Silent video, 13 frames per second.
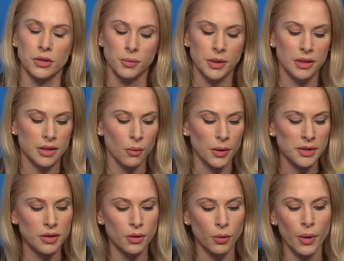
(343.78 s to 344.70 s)
Because I went
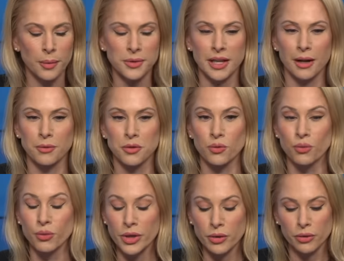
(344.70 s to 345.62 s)
to their website, I was
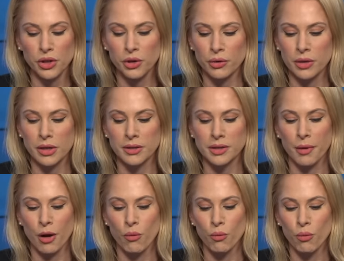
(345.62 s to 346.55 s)
real curious
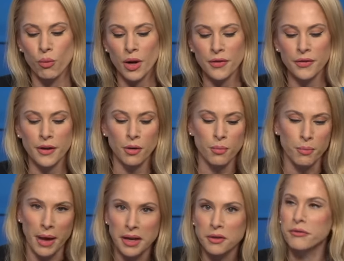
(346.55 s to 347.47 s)
about what their
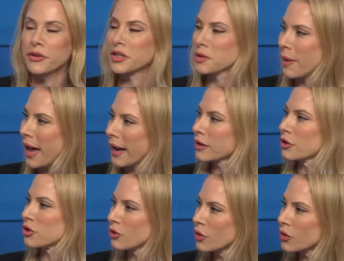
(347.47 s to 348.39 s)
benefits
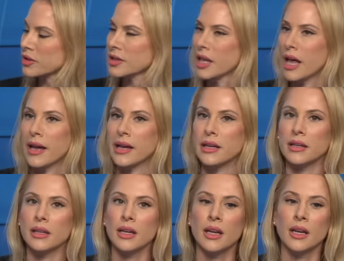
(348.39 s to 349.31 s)
package looks
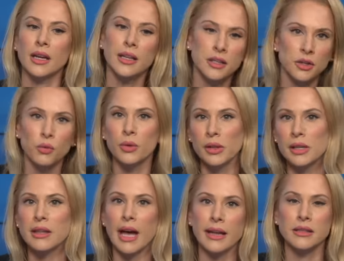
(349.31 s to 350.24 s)
like. Is it
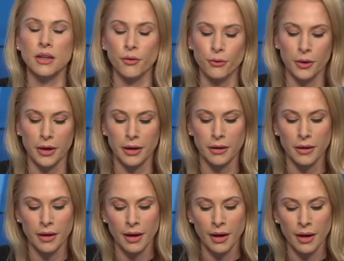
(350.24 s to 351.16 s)
really that different?
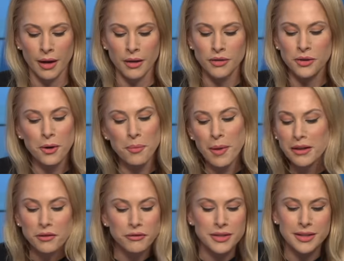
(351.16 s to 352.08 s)
There are
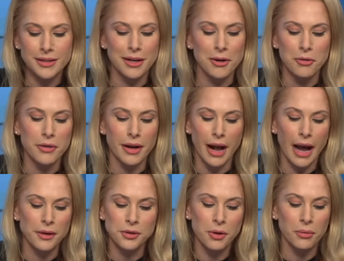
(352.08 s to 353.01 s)
benefits in here that
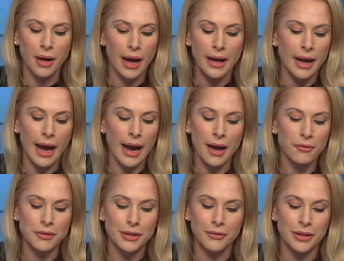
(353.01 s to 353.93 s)
I don't, I, I
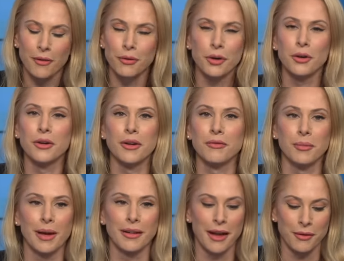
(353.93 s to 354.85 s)
haven't even ever heard of in
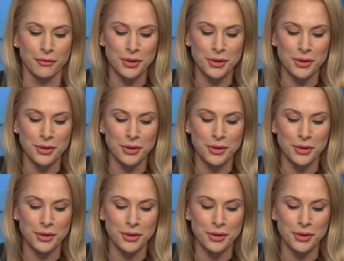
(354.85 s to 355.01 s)
my life.